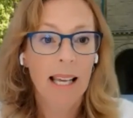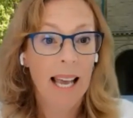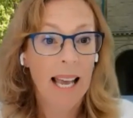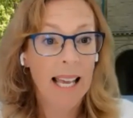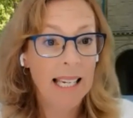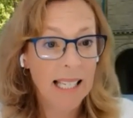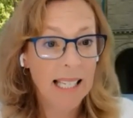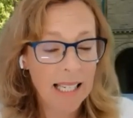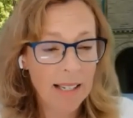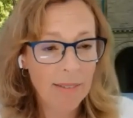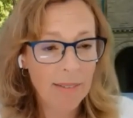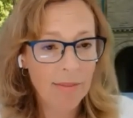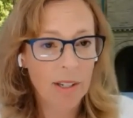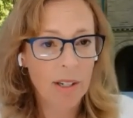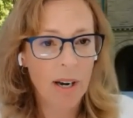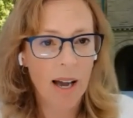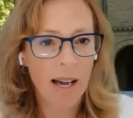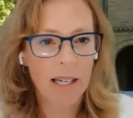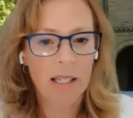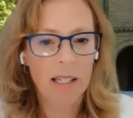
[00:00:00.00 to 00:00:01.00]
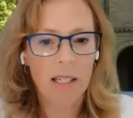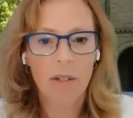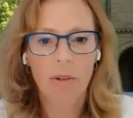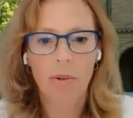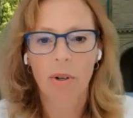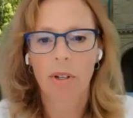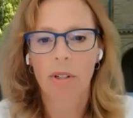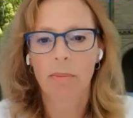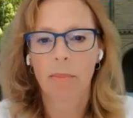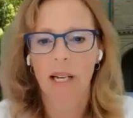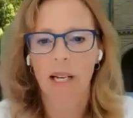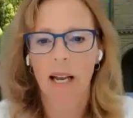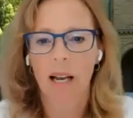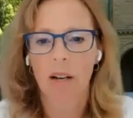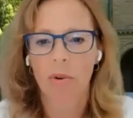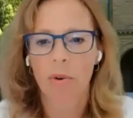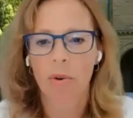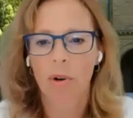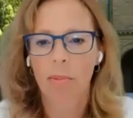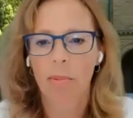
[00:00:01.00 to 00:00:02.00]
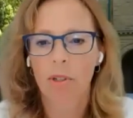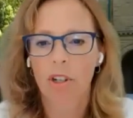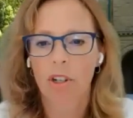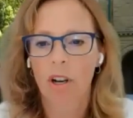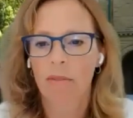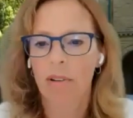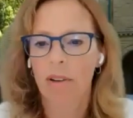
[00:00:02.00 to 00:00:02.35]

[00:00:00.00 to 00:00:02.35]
and even 90 year old Mikhail Gorbachev